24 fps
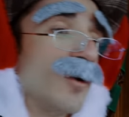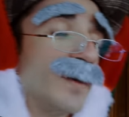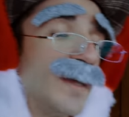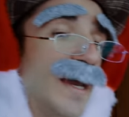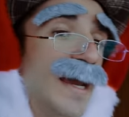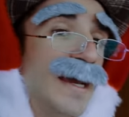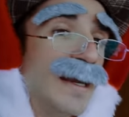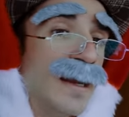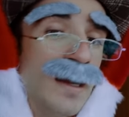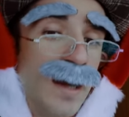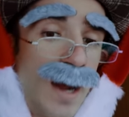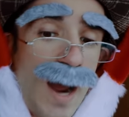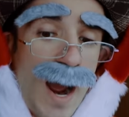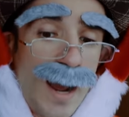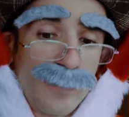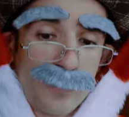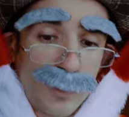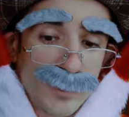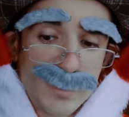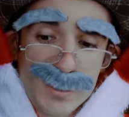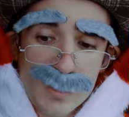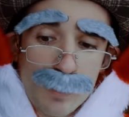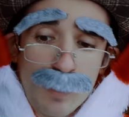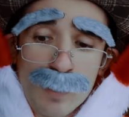all day, and I
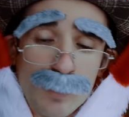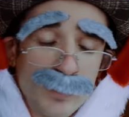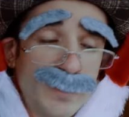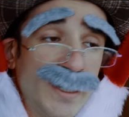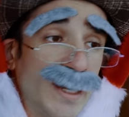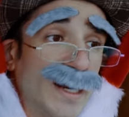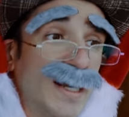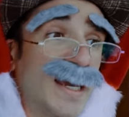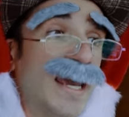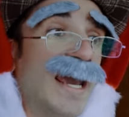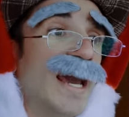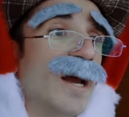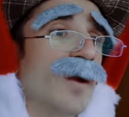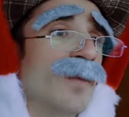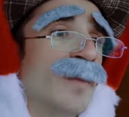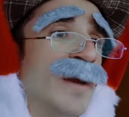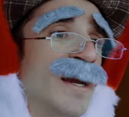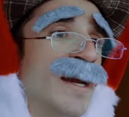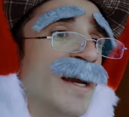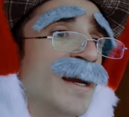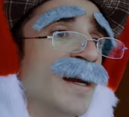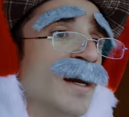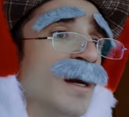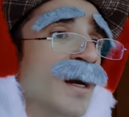thought someone was here to kill
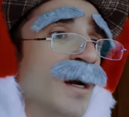me.